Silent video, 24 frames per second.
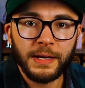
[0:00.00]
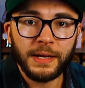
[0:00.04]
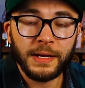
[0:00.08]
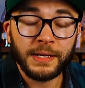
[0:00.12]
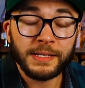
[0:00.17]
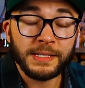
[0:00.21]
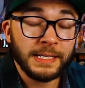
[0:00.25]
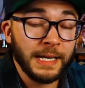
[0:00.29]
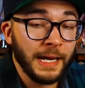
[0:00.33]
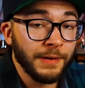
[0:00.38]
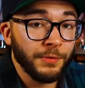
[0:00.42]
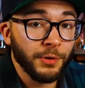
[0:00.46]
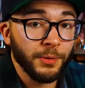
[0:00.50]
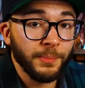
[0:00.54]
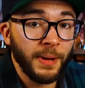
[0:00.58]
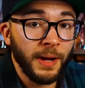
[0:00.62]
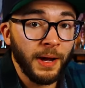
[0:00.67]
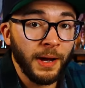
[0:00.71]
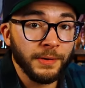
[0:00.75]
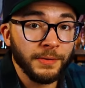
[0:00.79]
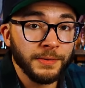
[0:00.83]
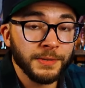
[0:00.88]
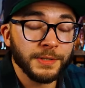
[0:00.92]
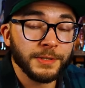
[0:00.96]
several
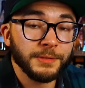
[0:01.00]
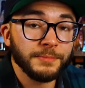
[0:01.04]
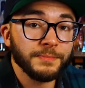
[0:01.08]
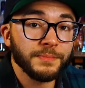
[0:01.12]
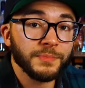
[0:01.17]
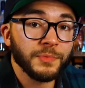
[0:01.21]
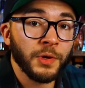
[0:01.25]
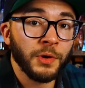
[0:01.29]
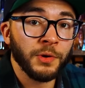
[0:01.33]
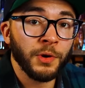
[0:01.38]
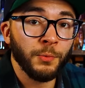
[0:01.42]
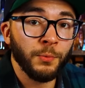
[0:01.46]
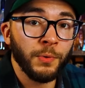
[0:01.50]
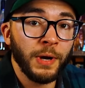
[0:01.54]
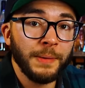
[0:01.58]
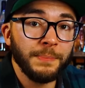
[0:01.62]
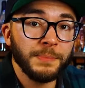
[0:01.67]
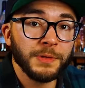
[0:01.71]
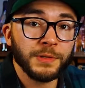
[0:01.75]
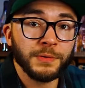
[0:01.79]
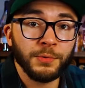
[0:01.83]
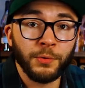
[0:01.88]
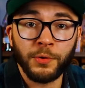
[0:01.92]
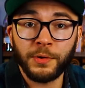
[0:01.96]
bottles on our web
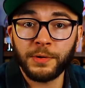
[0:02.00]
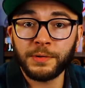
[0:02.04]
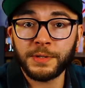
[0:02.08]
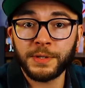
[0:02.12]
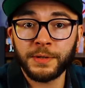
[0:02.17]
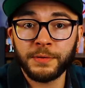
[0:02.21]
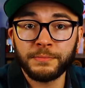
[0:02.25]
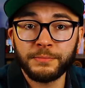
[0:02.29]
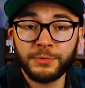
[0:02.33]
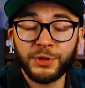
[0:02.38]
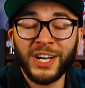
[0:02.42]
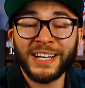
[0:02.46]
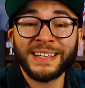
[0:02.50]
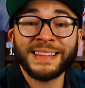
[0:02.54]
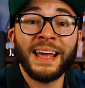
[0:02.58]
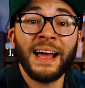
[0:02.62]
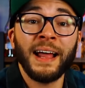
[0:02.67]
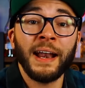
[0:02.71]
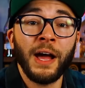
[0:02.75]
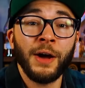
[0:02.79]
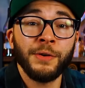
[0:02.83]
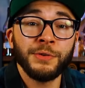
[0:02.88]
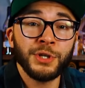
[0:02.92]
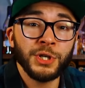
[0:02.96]
store. So check
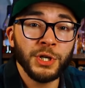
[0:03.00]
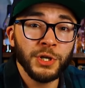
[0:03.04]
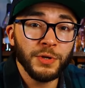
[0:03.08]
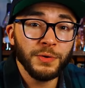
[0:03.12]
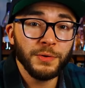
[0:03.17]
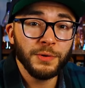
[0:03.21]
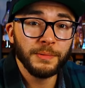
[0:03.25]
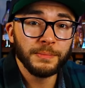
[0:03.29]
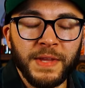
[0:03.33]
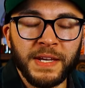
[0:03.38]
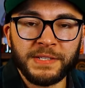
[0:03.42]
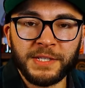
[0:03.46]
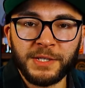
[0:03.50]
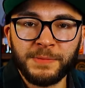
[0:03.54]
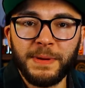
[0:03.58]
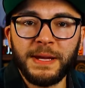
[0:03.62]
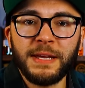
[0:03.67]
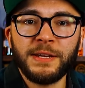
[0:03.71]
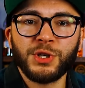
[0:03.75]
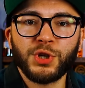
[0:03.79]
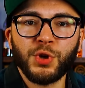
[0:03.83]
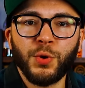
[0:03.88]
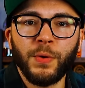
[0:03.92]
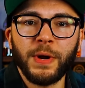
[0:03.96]
that out too. This has
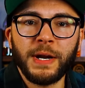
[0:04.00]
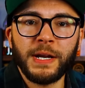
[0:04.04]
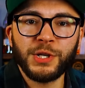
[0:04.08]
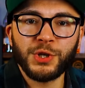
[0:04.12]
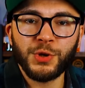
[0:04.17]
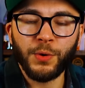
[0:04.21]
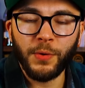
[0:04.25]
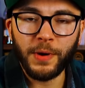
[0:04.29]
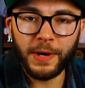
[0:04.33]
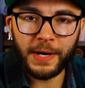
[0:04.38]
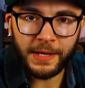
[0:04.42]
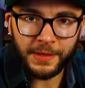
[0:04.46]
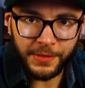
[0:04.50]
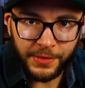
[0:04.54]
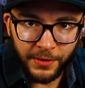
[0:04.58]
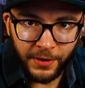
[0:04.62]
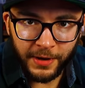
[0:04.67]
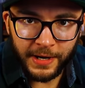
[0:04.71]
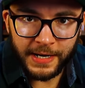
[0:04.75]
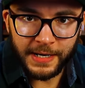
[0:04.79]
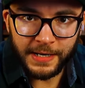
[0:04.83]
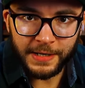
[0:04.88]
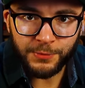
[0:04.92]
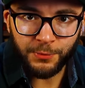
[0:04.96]
been
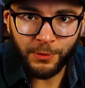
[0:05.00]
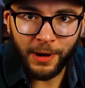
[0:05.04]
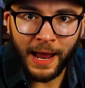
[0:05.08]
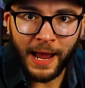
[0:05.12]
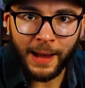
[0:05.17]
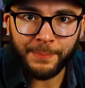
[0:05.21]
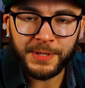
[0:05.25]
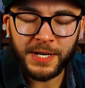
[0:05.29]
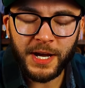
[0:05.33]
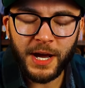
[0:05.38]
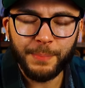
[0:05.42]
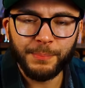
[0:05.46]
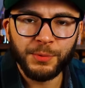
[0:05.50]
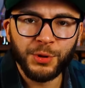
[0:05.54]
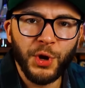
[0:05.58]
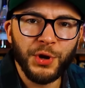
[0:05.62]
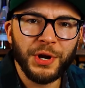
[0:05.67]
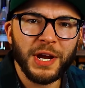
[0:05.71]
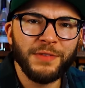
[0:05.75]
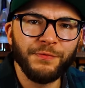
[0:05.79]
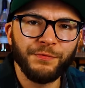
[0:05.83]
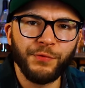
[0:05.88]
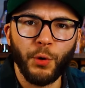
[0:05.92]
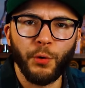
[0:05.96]
2023 wrapped up.
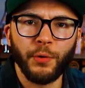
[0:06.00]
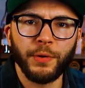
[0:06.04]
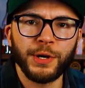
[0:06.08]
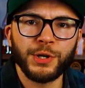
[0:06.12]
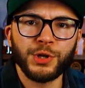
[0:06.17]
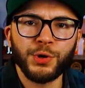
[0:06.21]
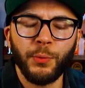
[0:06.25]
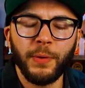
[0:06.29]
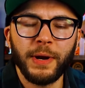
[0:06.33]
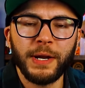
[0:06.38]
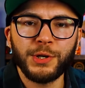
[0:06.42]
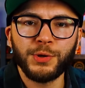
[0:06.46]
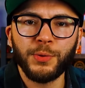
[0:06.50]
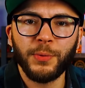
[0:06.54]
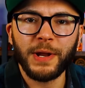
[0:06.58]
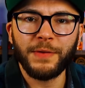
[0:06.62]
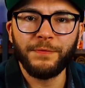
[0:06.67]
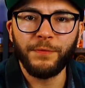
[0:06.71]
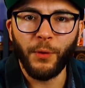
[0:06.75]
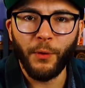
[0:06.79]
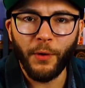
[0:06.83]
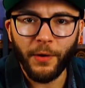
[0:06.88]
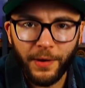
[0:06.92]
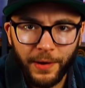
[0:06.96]
Looking forward to
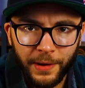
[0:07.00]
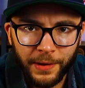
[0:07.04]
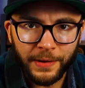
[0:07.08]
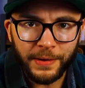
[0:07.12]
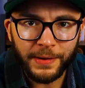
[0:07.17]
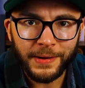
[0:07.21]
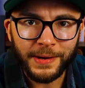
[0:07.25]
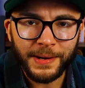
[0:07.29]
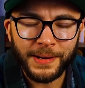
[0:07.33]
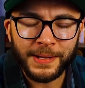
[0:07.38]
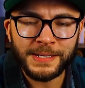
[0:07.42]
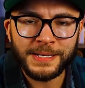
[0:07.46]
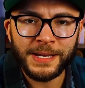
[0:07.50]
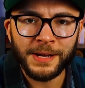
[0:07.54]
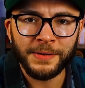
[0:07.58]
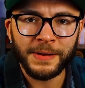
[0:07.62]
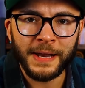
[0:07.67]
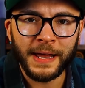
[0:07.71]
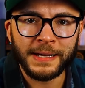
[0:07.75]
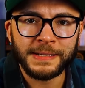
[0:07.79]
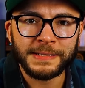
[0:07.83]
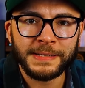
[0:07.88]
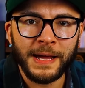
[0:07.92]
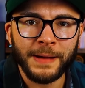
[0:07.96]
2024. Until
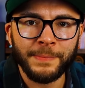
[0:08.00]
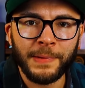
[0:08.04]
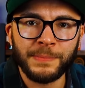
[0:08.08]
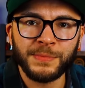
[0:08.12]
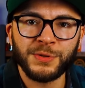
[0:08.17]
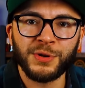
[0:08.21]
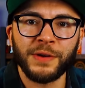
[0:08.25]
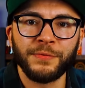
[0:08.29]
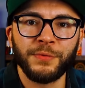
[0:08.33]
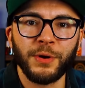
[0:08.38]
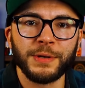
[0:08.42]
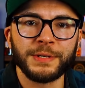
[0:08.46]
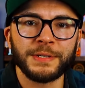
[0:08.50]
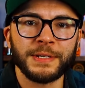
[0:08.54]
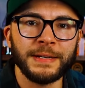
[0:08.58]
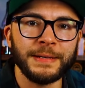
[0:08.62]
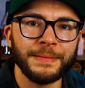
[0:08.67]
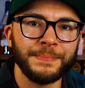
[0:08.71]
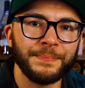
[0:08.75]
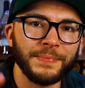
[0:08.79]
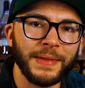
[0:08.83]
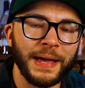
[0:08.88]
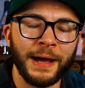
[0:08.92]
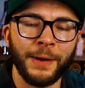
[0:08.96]
next time, I'm Trev
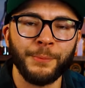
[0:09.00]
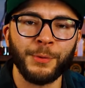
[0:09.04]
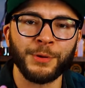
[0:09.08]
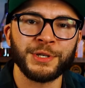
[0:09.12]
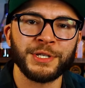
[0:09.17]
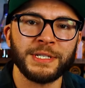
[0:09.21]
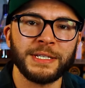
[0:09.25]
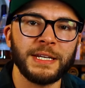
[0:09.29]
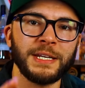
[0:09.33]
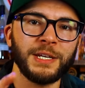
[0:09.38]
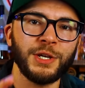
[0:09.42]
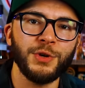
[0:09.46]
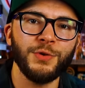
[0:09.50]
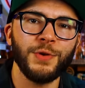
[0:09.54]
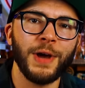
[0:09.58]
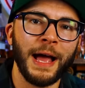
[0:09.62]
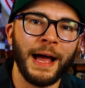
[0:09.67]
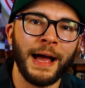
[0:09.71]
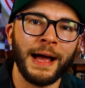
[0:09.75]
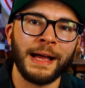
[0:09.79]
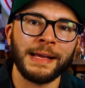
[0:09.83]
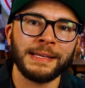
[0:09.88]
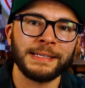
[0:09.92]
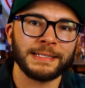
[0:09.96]
Wilson. I will see you
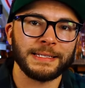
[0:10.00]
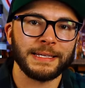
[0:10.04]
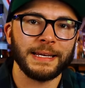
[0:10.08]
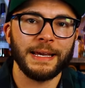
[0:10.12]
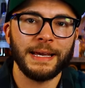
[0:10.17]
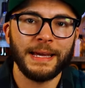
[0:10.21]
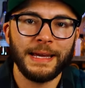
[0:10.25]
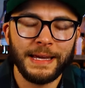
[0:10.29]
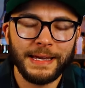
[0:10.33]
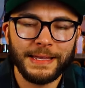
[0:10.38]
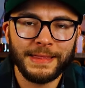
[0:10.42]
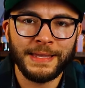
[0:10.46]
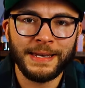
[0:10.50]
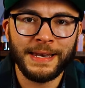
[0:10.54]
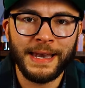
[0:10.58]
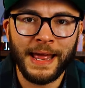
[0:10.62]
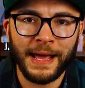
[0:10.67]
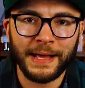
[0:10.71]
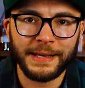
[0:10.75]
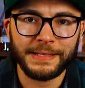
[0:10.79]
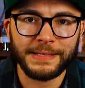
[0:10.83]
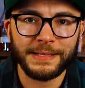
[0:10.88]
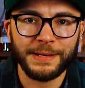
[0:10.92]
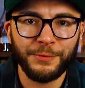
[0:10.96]
guys in the
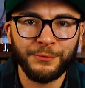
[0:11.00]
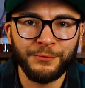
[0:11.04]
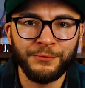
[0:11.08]
next